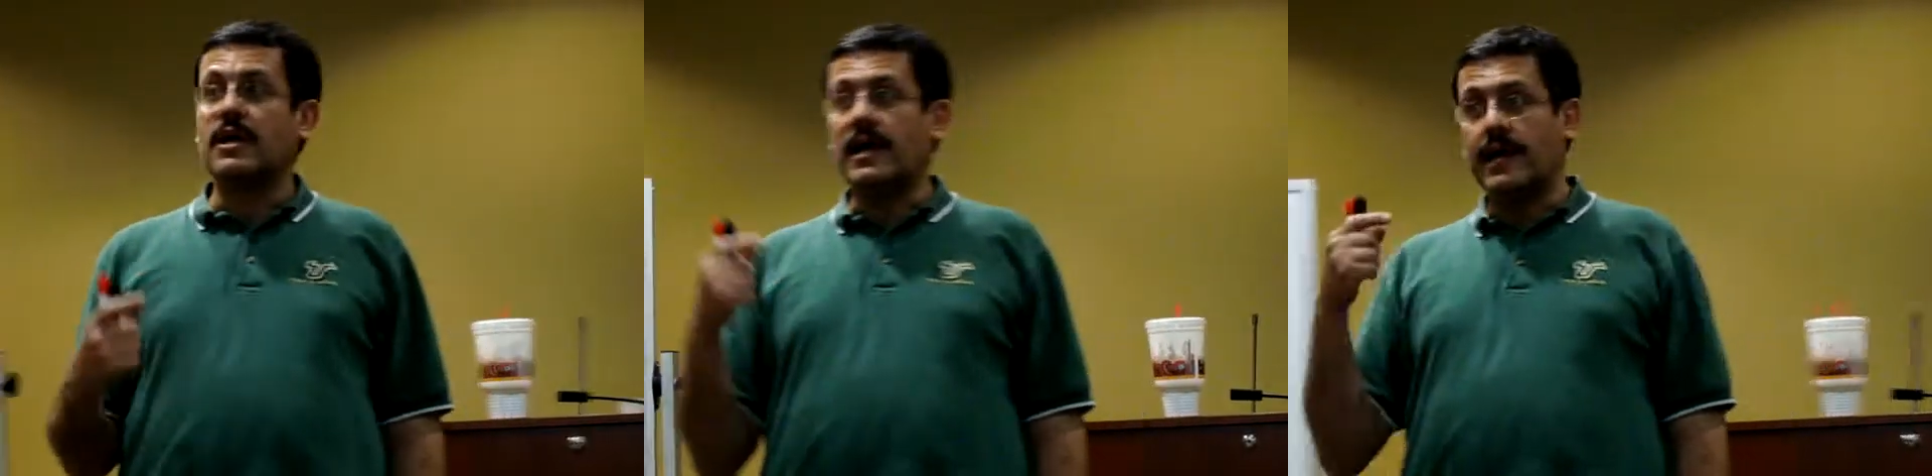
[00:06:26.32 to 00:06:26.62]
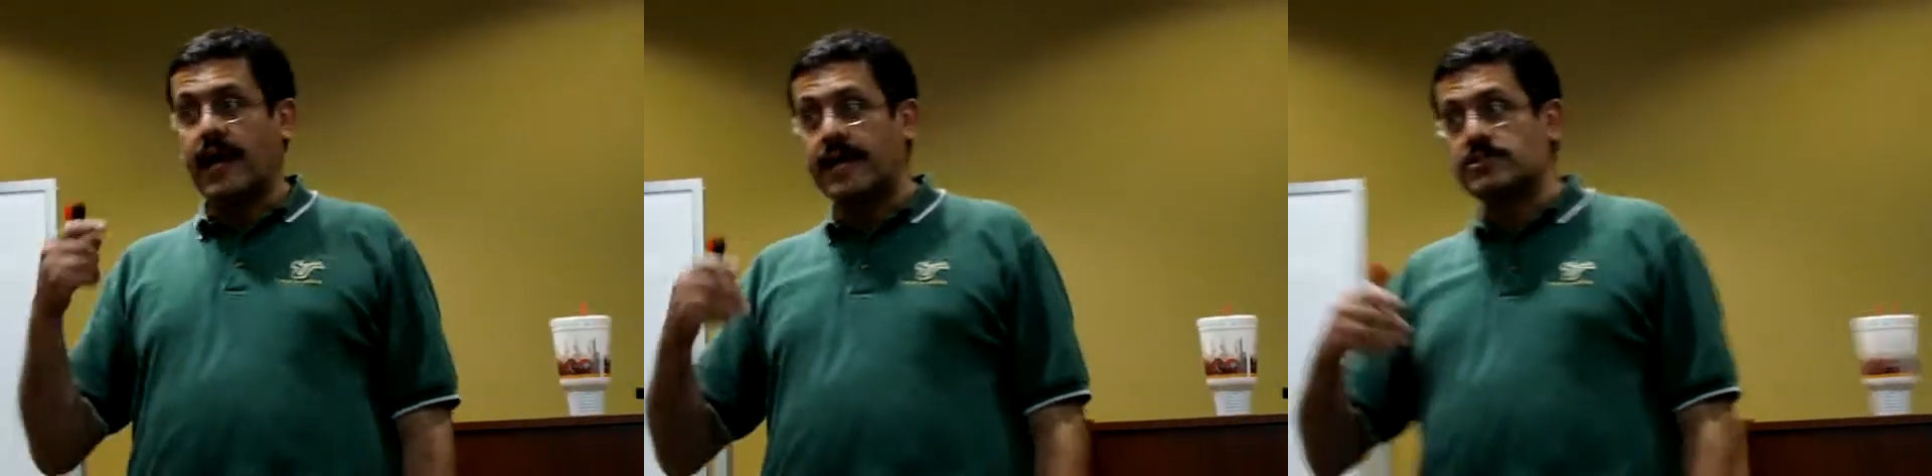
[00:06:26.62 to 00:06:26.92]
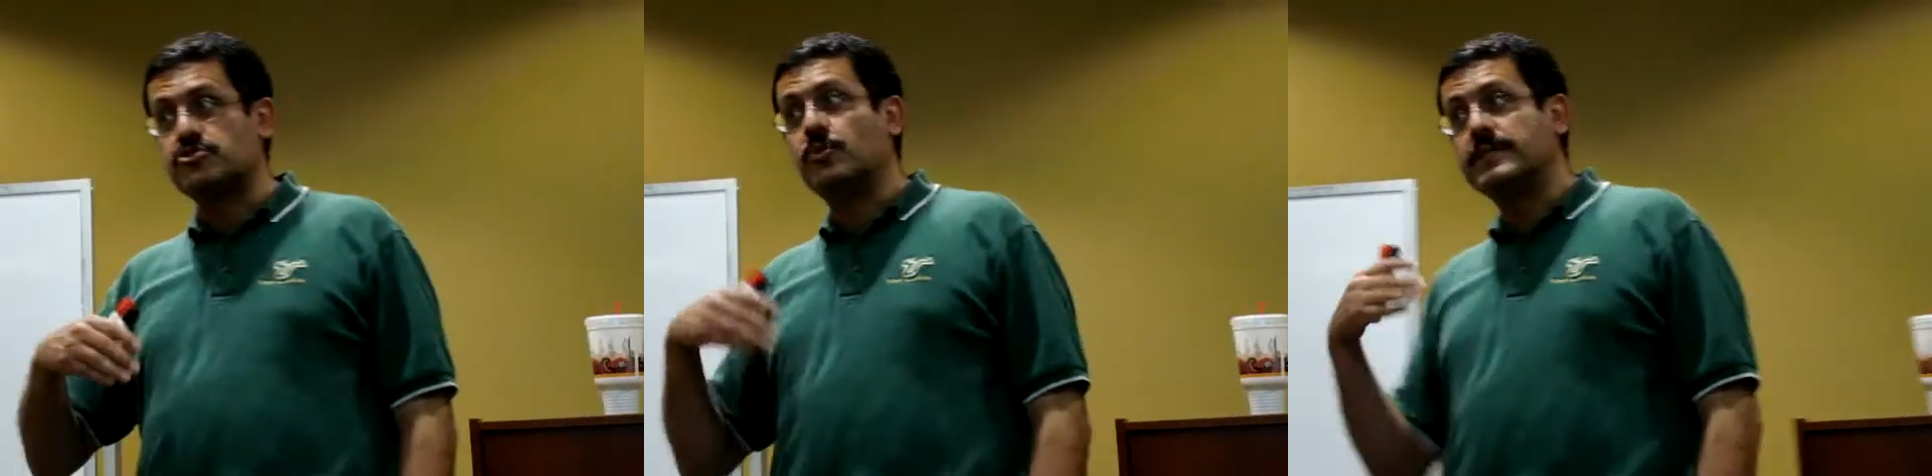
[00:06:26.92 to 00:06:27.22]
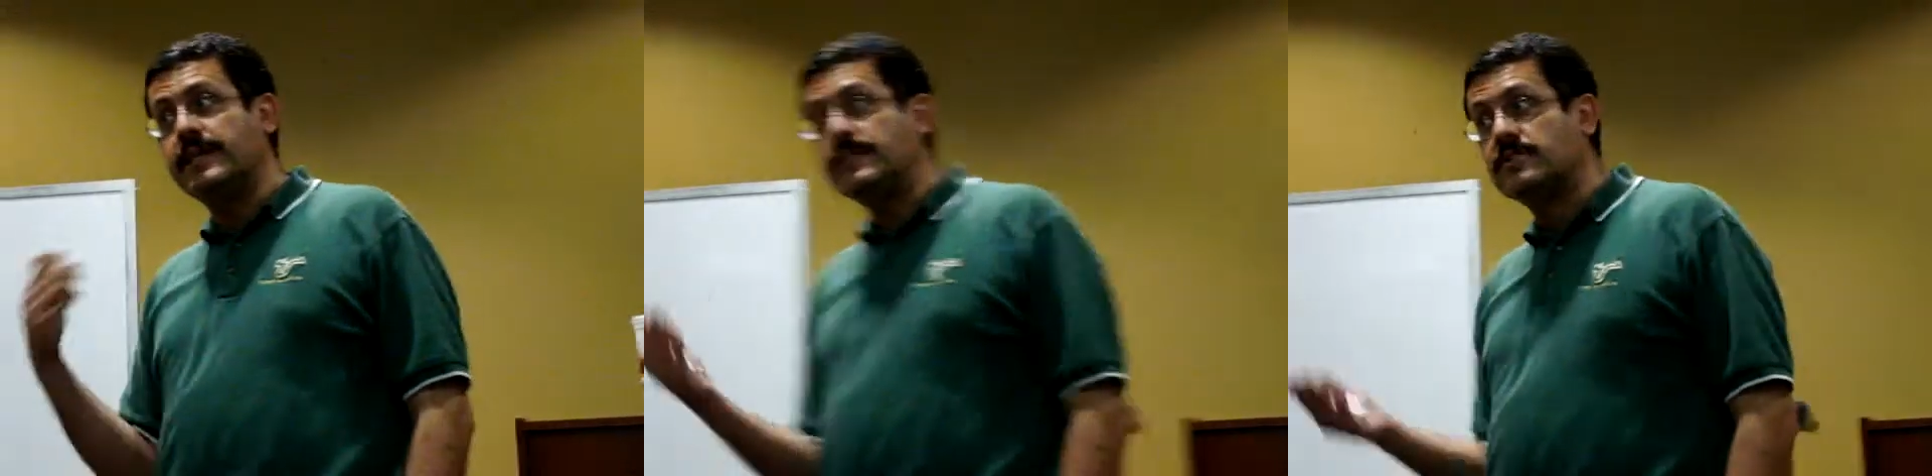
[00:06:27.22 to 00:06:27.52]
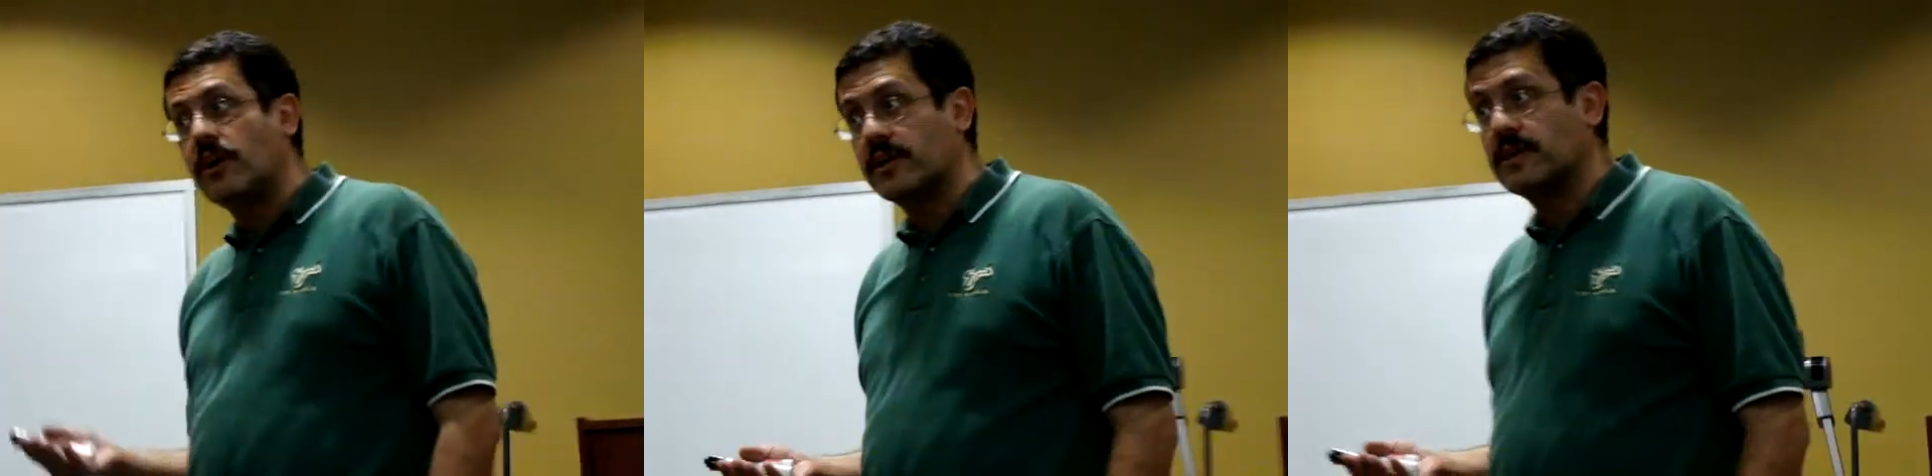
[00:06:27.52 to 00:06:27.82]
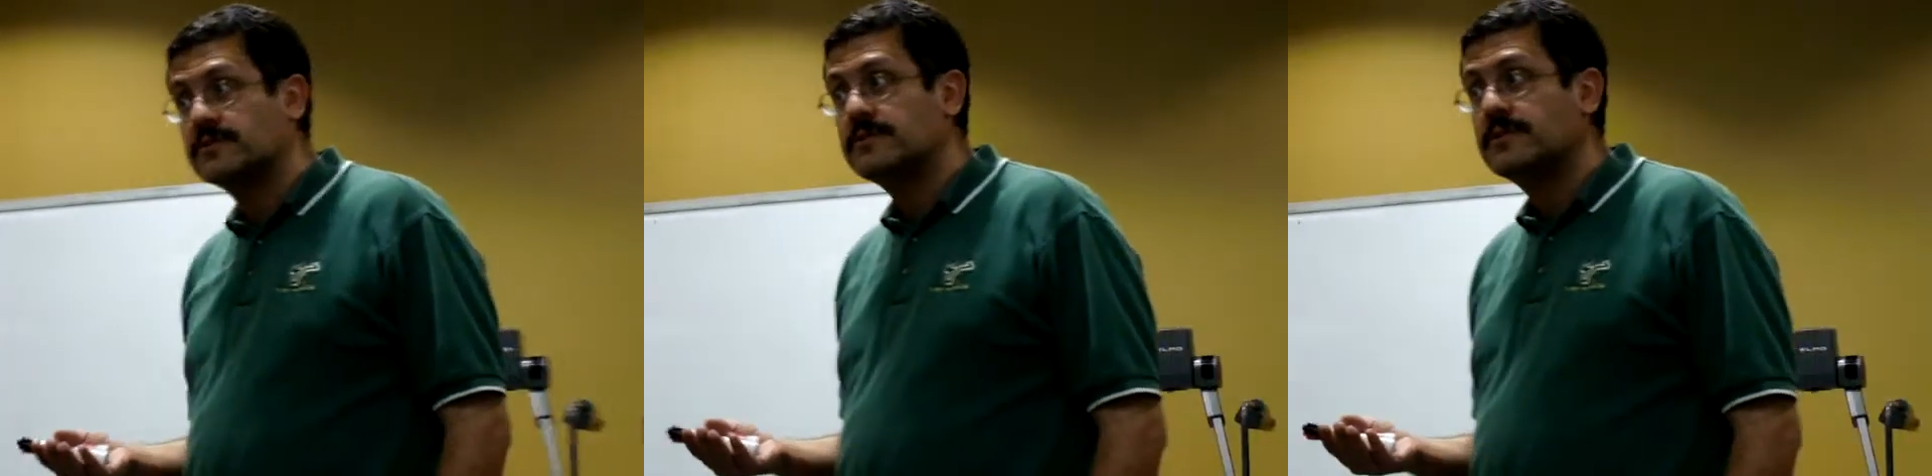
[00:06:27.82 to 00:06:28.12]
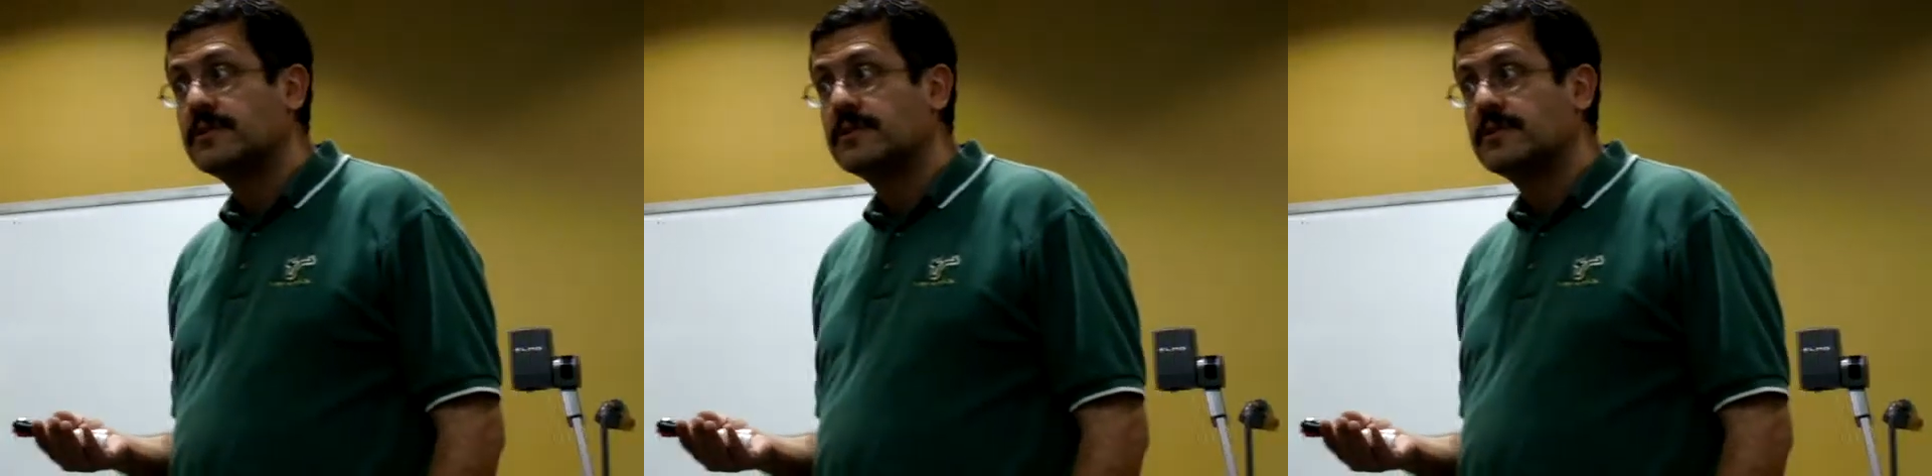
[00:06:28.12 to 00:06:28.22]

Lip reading: as to what they target.